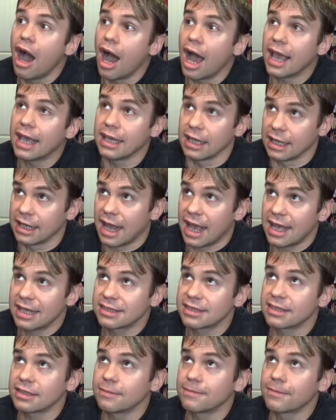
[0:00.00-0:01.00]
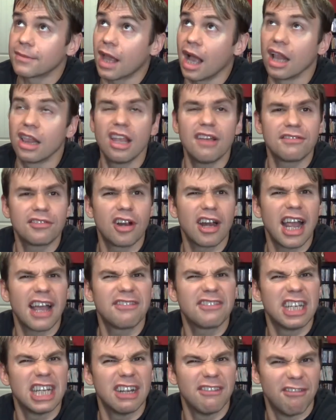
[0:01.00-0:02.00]
It has a
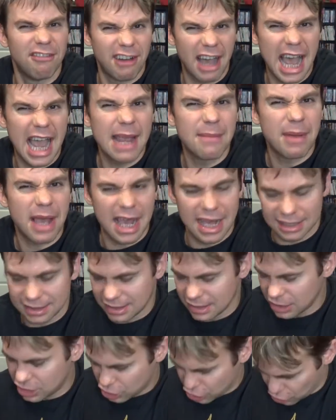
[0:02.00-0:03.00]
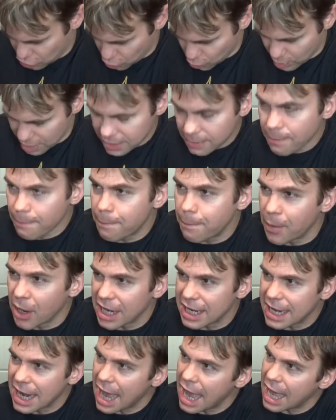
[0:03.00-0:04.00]
Lovecraftian vibe essence to it,
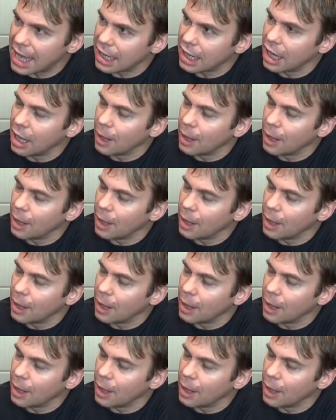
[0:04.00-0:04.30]
but not,